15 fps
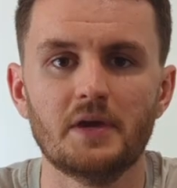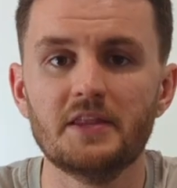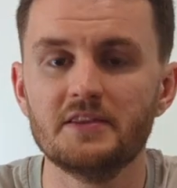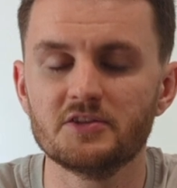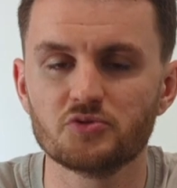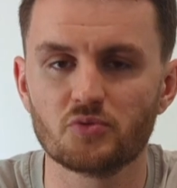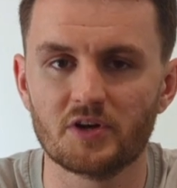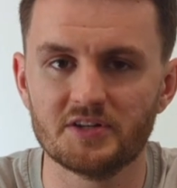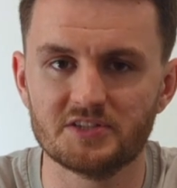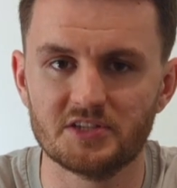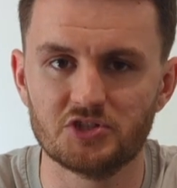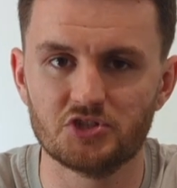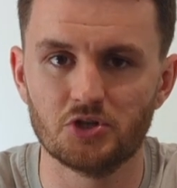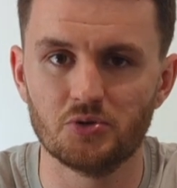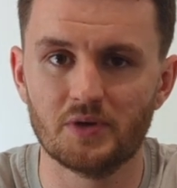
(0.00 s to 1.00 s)
In this rights
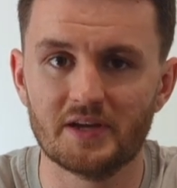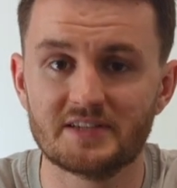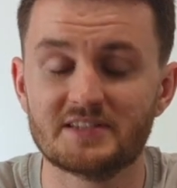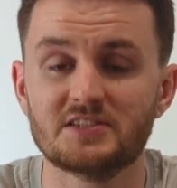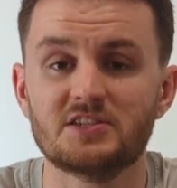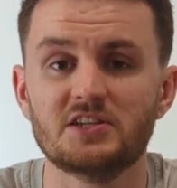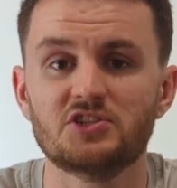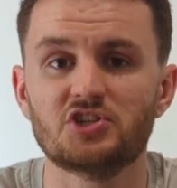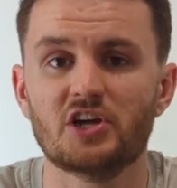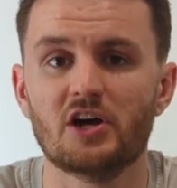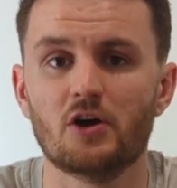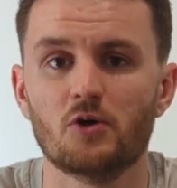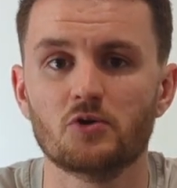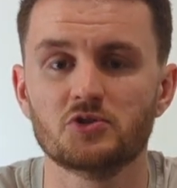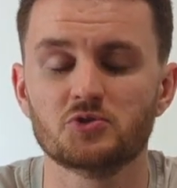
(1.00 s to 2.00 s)
issue, existing
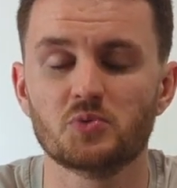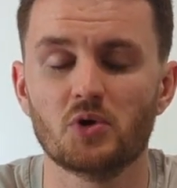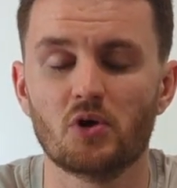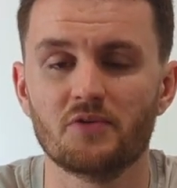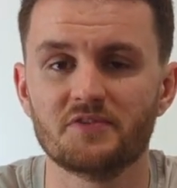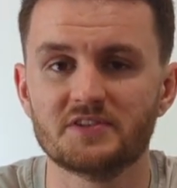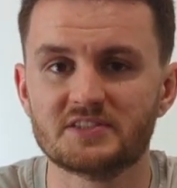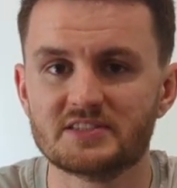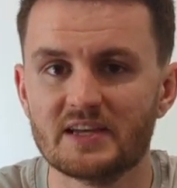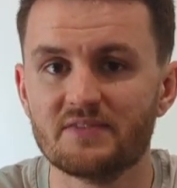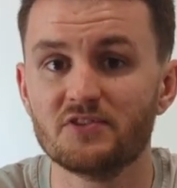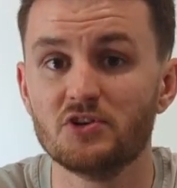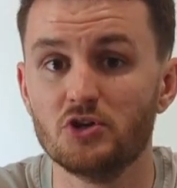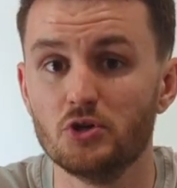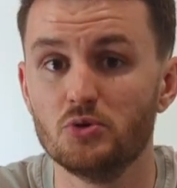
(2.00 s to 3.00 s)
shareholders were offered
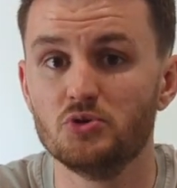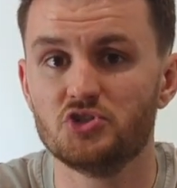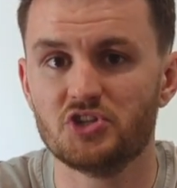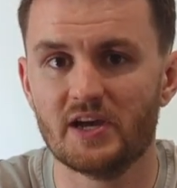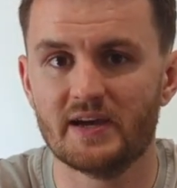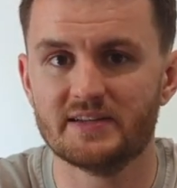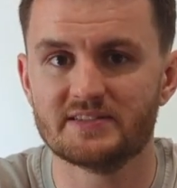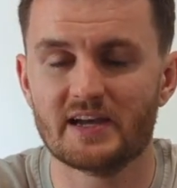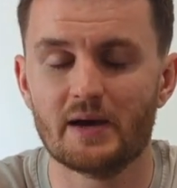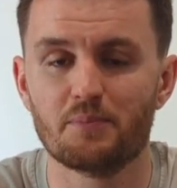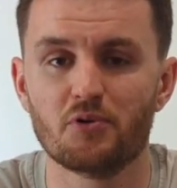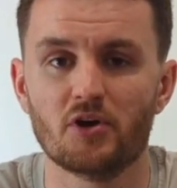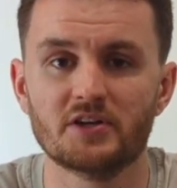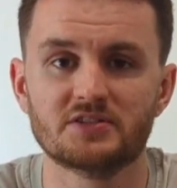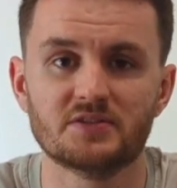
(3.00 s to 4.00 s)
7 new shares at a
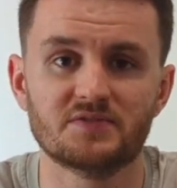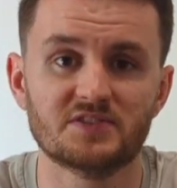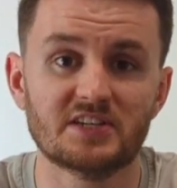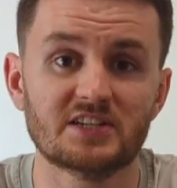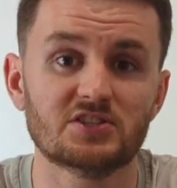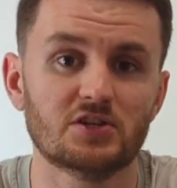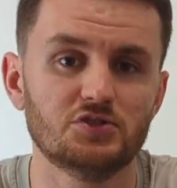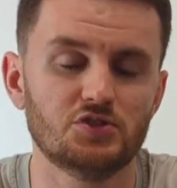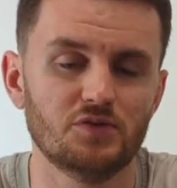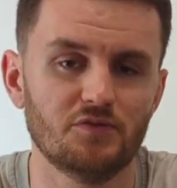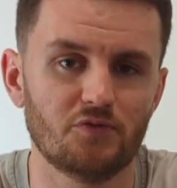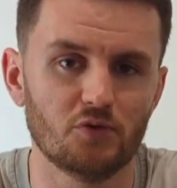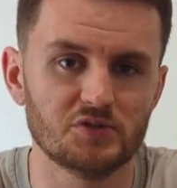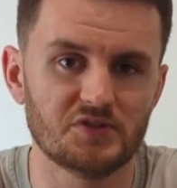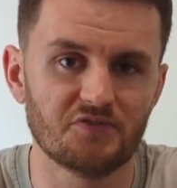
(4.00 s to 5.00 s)
price of
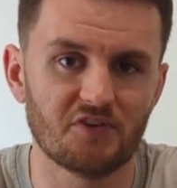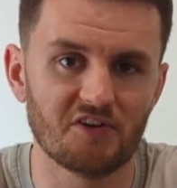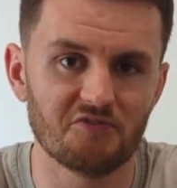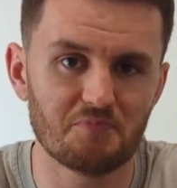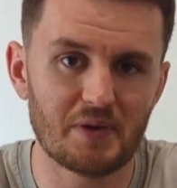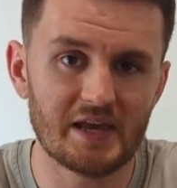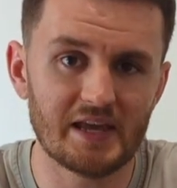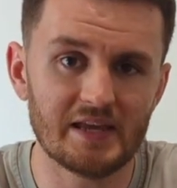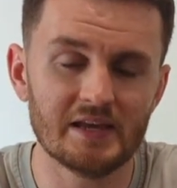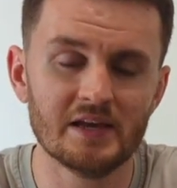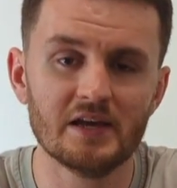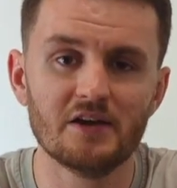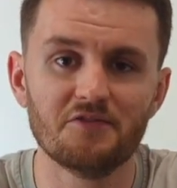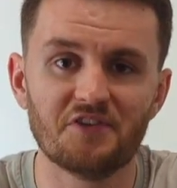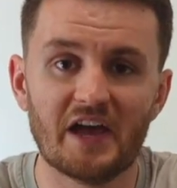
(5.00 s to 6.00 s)
645p
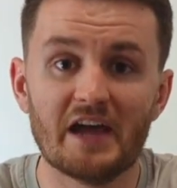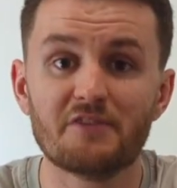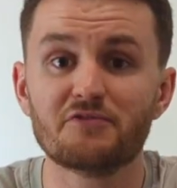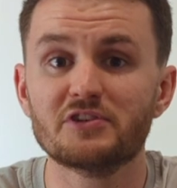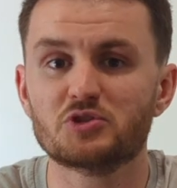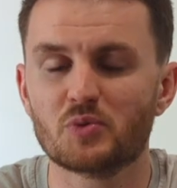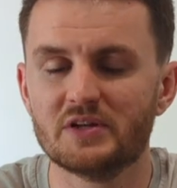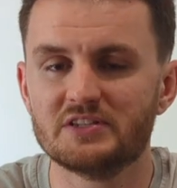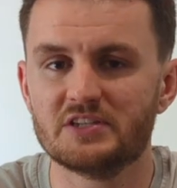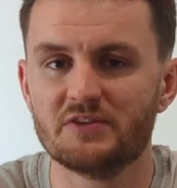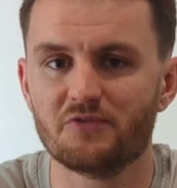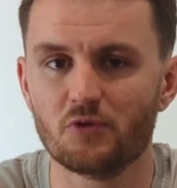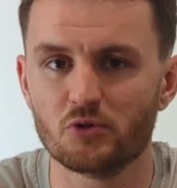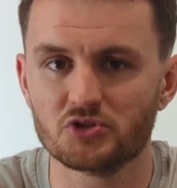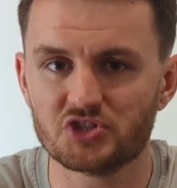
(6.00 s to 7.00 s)
for every
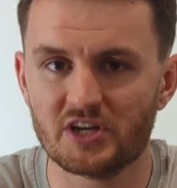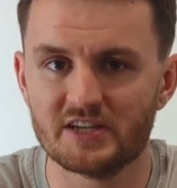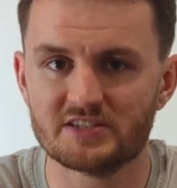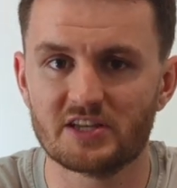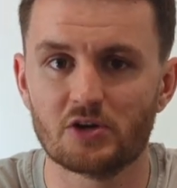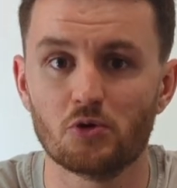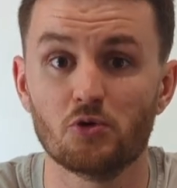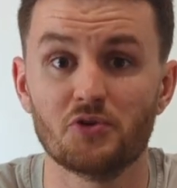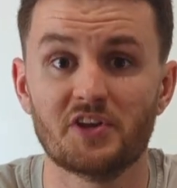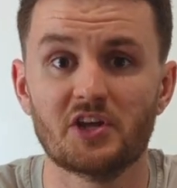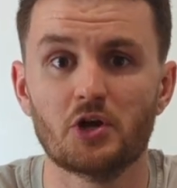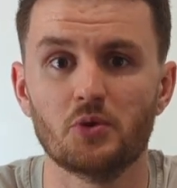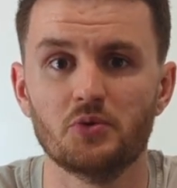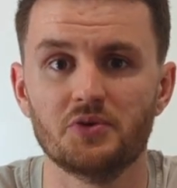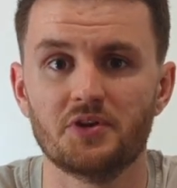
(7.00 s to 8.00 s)
24 shares they already
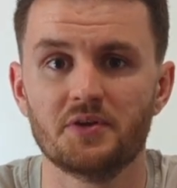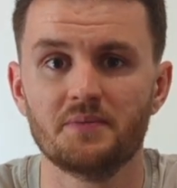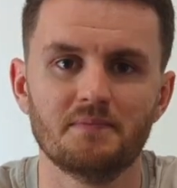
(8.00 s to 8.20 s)
owned.